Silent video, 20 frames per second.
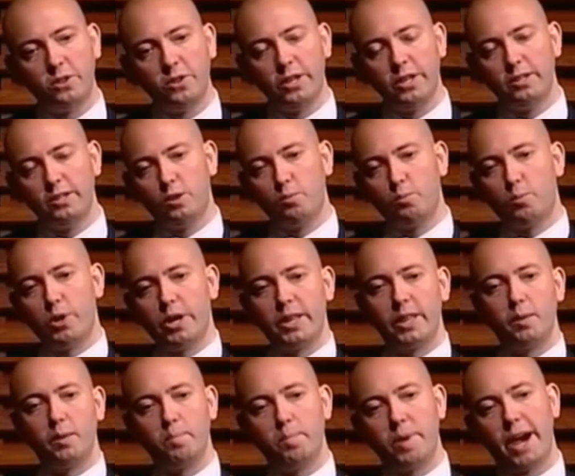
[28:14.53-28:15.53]
You need to
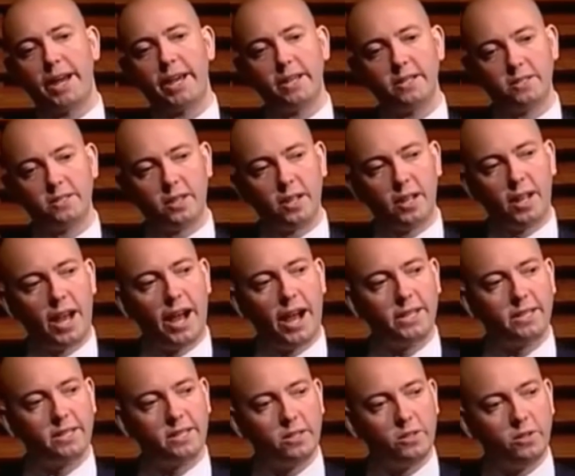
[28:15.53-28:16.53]
bring them back into the light.